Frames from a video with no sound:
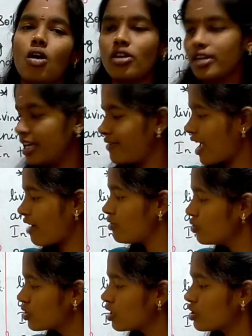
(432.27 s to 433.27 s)
already we
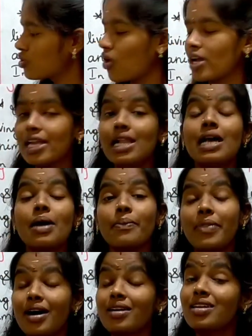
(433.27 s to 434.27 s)
have loosened the soil,
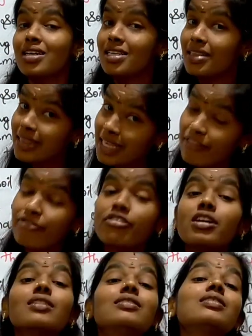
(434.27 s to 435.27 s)
but they
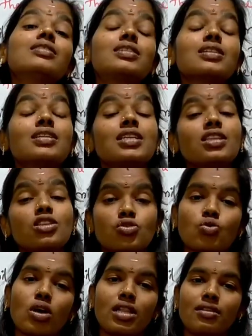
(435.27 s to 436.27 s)
further turning the
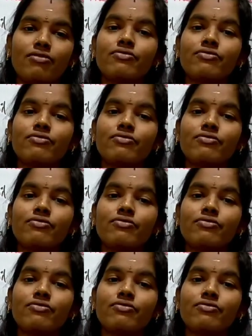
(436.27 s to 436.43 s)
soil.